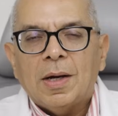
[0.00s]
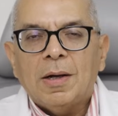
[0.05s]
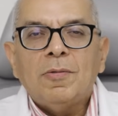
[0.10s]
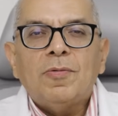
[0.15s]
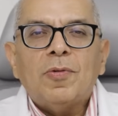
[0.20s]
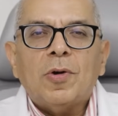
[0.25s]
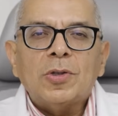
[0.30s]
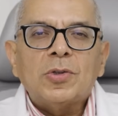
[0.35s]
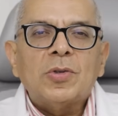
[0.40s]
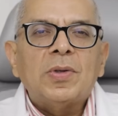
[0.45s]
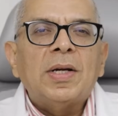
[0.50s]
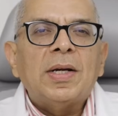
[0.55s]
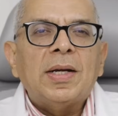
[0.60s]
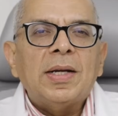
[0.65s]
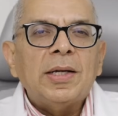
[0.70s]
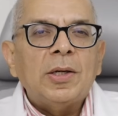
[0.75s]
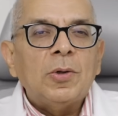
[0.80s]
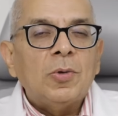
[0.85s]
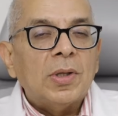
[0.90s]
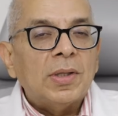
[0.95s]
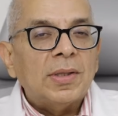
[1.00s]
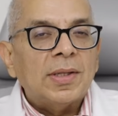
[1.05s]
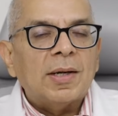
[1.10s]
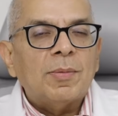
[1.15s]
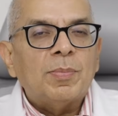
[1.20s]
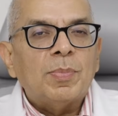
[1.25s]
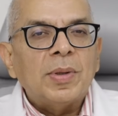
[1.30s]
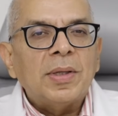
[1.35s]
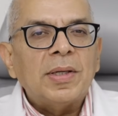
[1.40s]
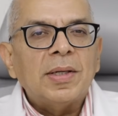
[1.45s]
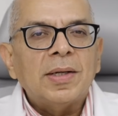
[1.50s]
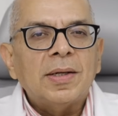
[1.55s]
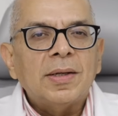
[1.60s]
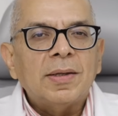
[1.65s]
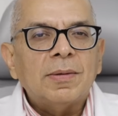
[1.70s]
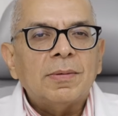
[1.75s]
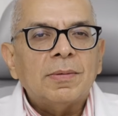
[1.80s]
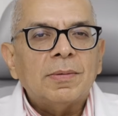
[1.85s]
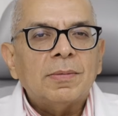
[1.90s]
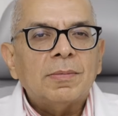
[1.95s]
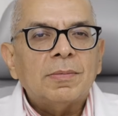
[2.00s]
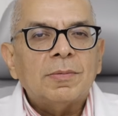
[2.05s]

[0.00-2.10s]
Unfortunately, during that period,